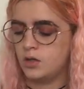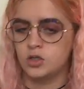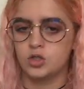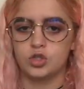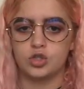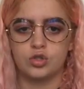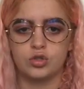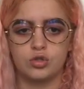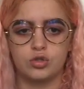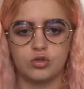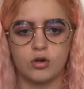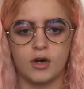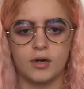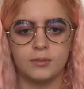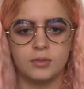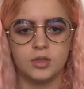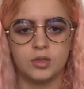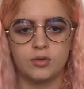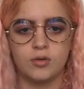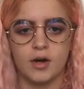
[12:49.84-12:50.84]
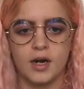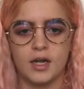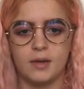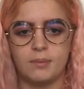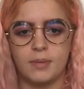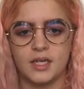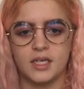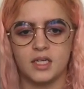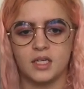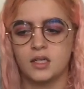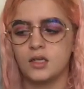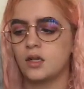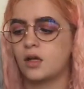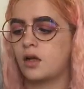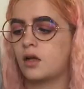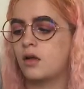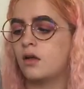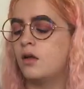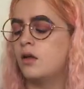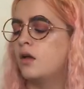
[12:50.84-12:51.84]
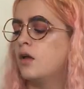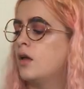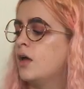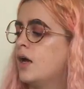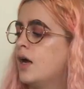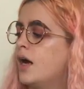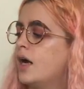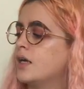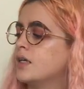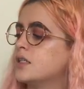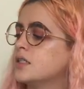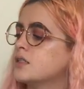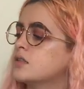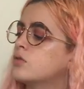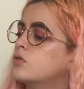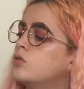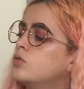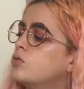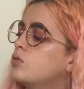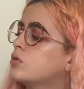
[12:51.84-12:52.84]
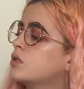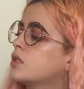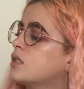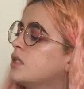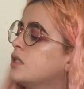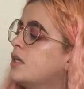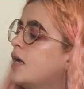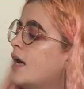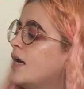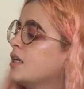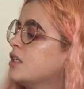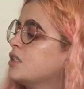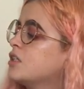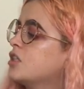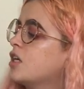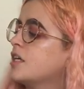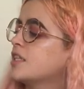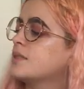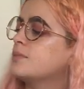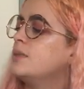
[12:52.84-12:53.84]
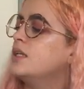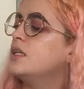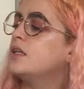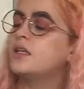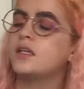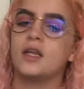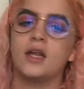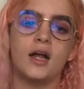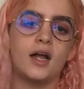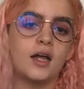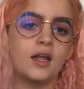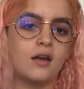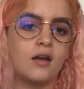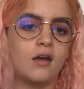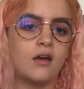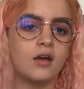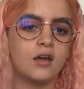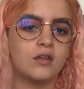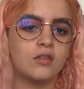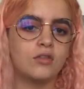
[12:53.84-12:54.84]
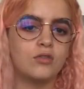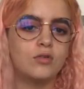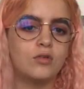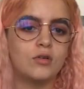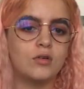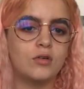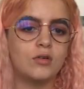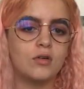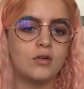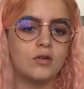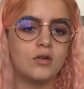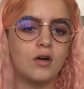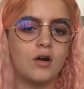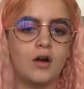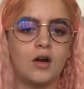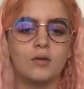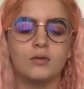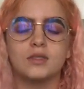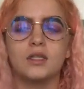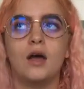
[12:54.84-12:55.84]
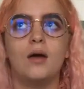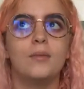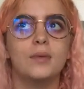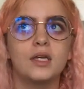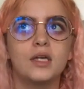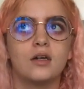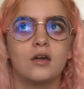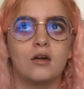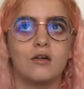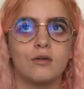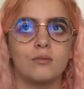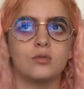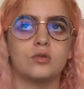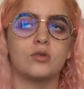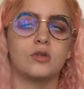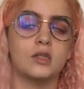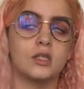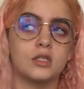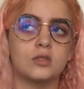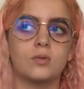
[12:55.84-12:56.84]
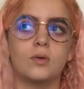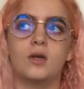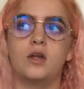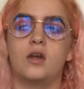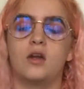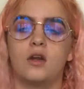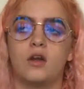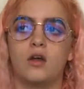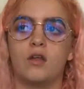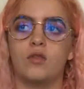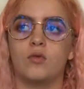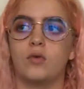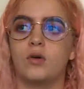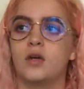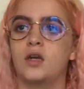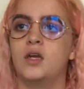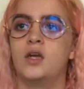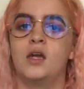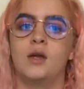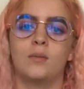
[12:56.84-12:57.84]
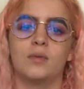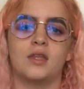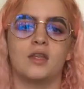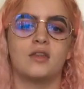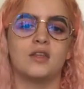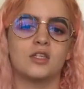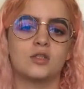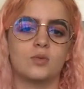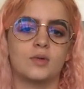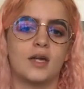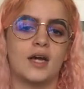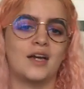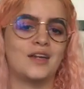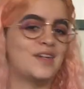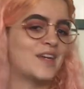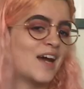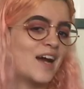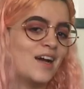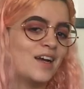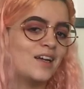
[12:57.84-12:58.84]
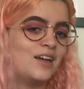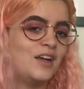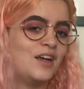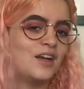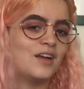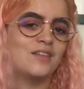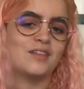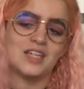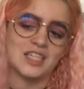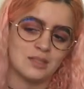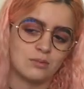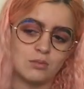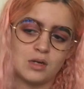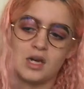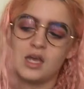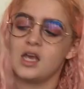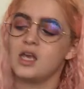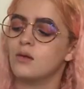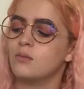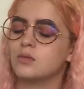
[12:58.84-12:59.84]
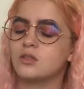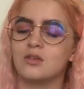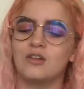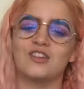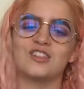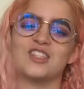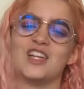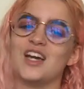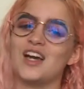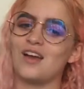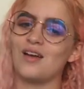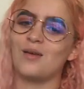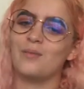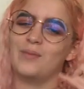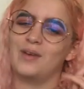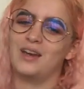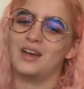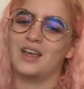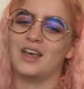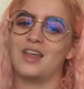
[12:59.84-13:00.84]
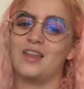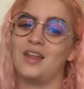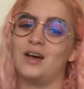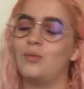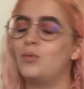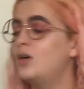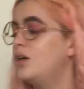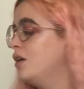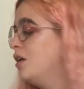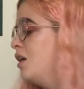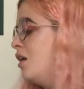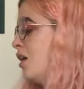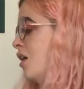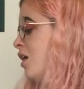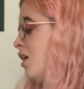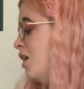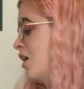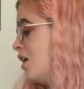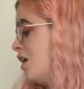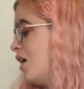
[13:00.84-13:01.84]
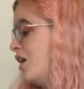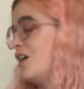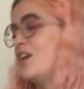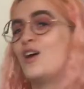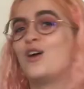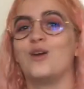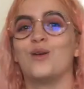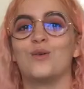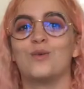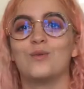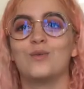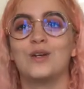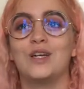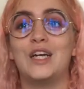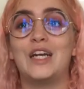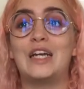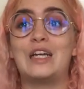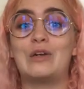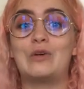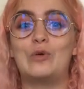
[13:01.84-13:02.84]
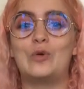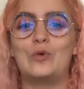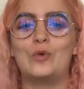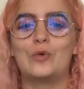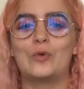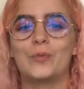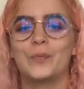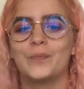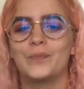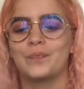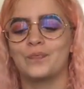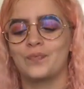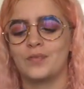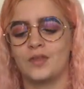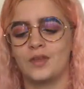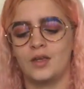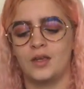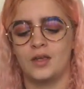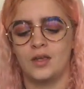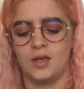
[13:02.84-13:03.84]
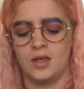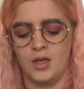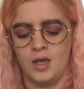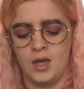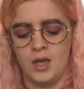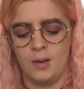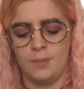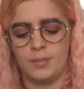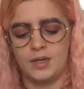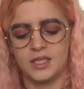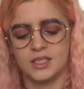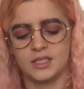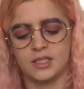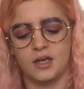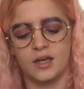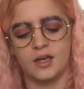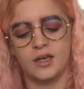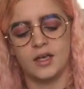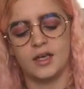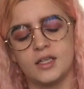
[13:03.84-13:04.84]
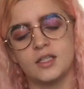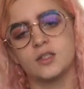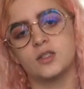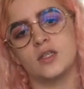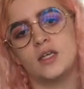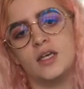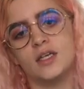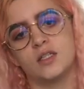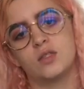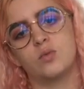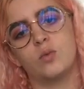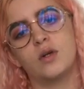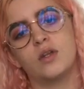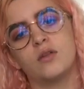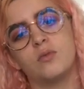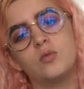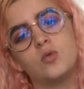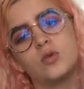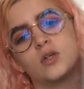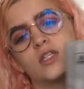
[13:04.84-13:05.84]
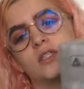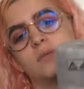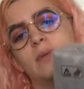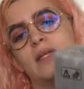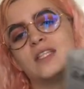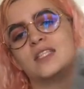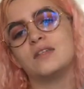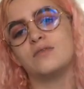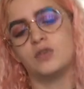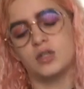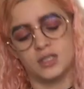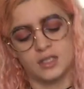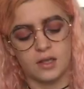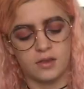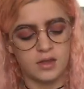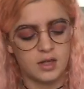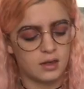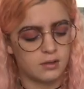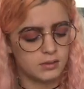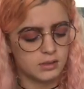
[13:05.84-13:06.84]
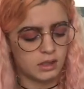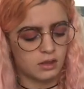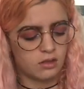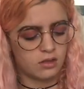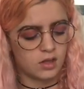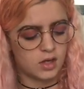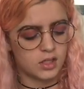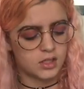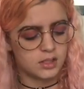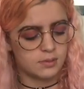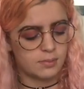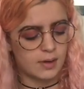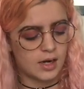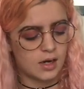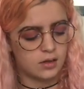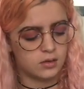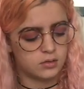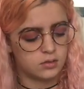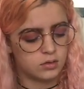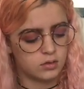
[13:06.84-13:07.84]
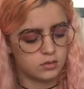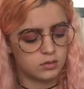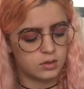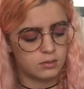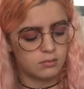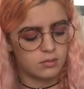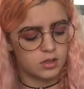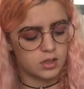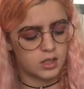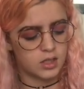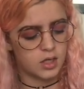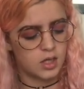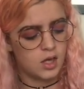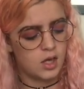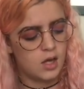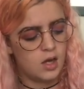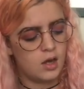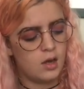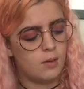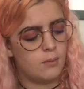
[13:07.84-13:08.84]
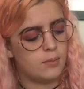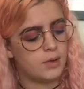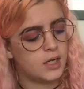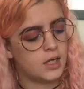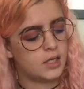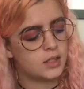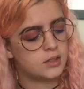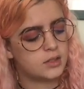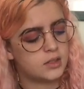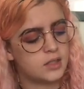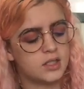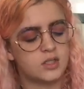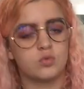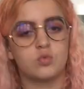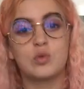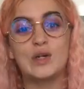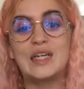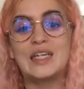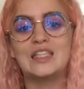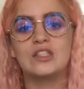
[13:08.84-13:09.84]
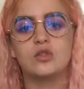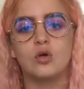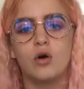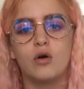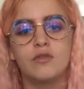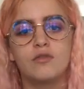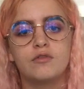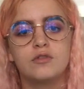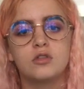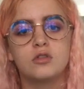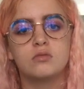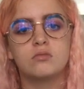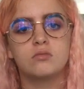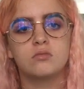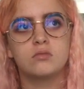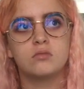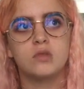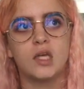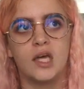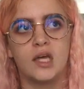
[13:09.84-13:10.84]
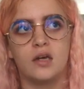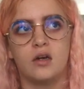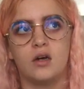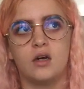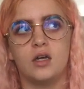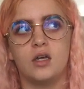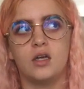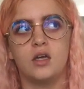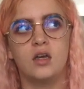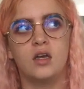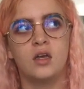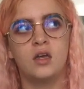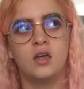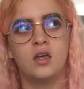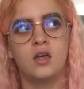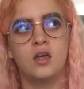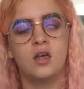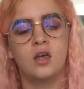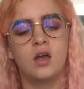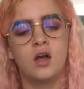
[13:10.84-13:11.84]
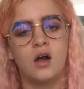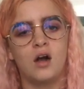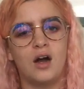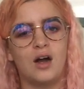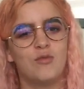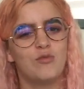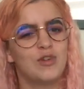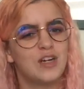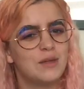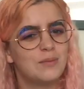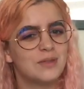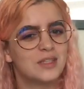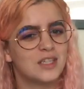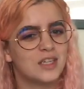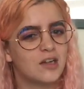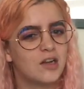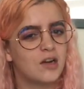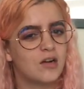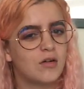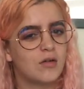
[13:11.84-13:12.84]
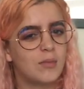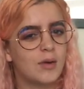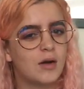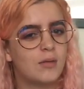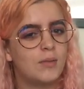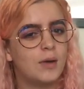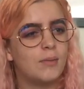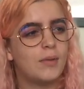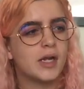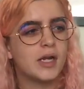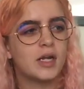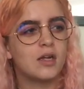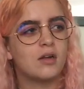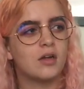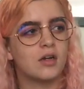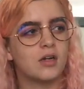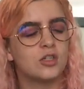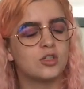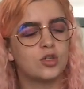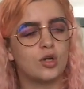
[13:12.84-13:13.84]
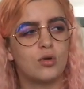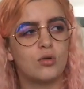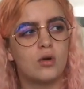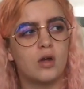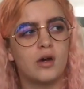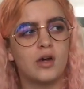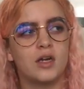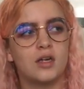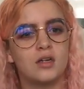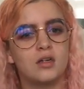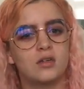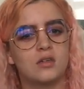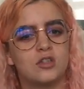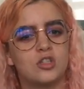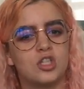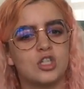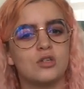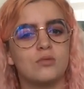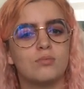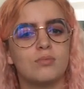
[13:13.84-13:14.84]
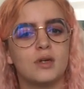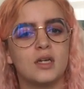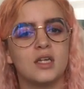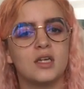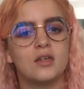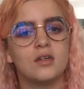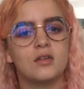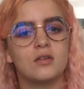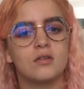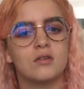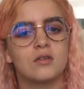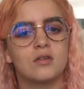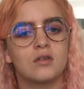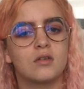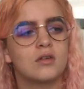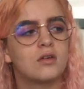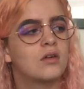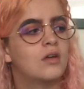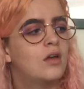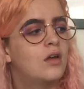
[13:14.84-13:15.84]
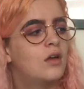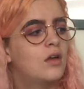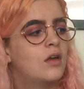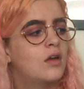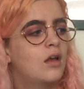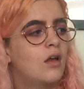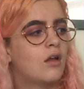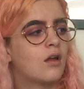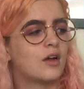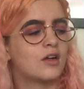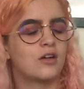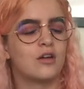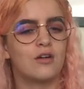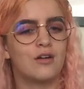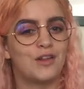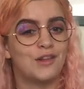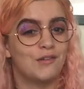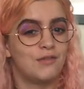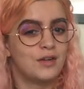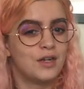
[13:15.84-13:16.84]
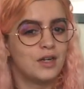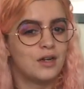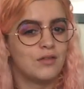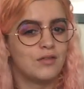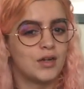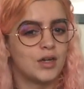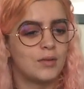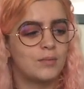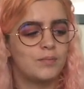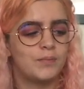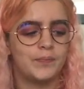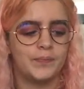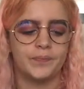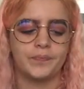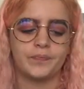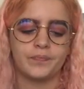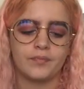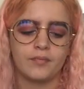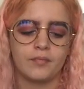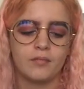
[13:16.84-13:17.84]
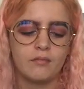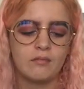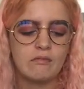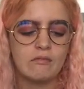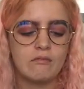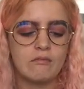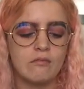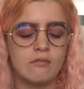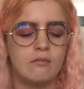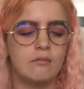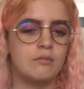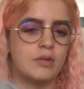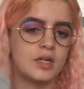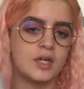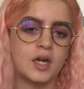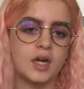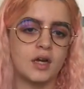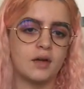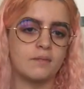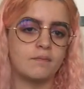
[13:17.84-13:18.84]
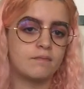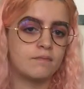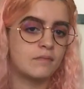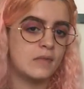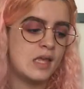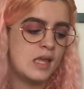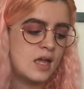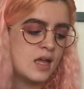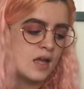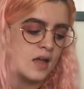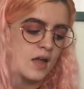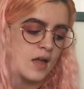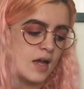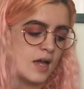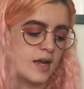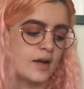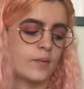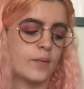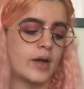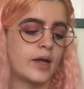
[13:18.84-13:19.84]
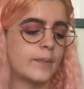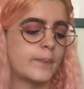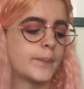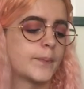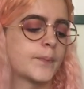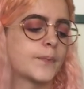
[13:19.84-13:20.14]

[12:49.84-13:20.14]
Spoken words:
striped grey bedding, and it's called Nat Jasmine, and I thought I was umming and ahhing between this one and another one, but then this one had Nat in it and that's my name, so I was like, I'm gonna get that one. I know, really cool. But it's like, it's one of the more expensive ones. I think it was like £30 or something, but it's really soft, and I'm really particular about my bedding. Like, I don't like cheap bedding. Like, I don't like the feel of it. But yeah, anyway.